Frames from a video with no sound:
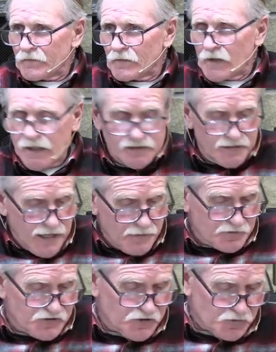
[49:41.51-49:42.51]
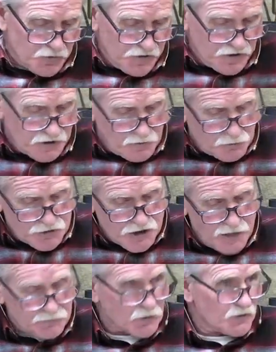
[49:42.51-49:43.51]
And it happens just within a couple
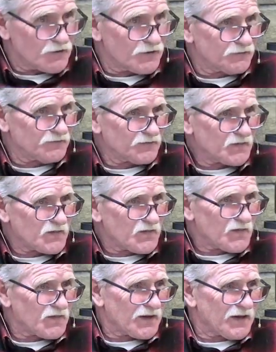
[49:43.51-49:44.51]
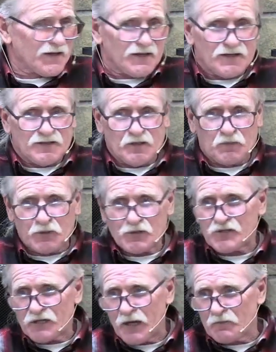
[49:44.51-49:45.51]
chapters. It appears
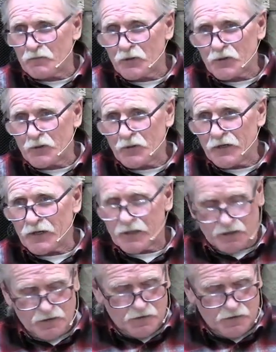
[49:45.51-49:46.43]
to happen pretty quick.